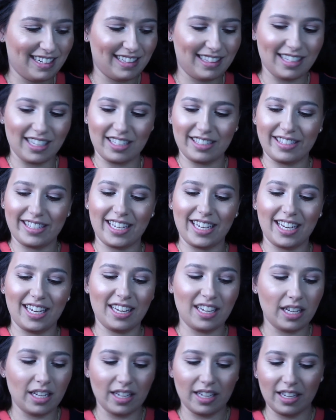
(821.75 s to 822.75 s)
Lil
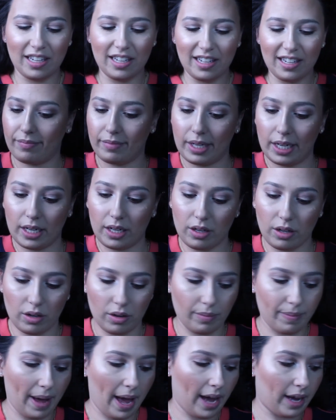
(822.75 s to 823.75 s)
T. I'm gonna
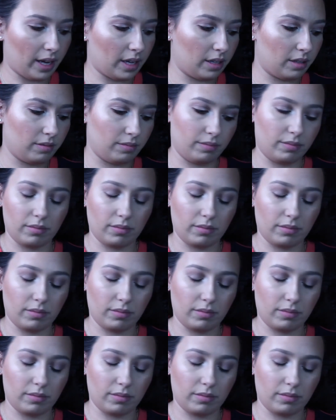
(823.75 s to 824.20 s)
go back.